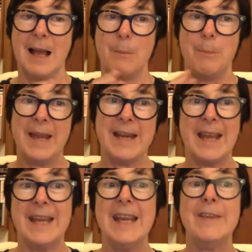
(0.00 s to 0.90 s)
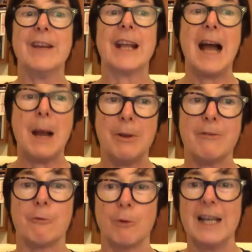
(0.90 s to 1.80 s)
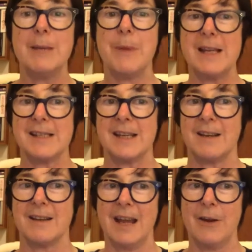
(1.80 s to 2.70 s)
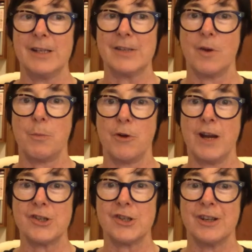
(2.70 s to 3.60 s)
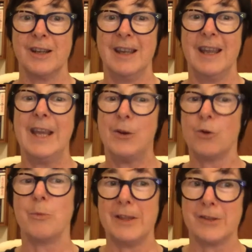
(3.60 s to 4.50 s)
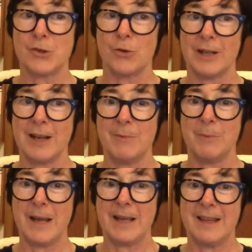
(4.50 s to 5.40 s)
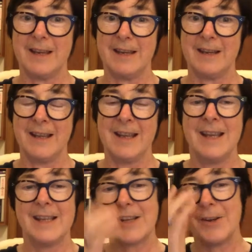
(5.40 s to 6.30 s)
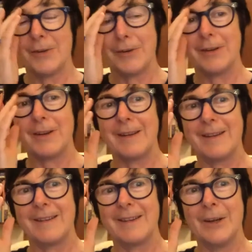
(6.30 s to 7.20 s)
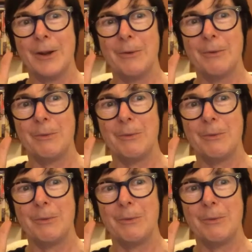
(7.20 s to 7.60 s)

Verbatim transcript: better in even a couple of really basic areas of operation, it could have been the Shorten government back then. So, you know,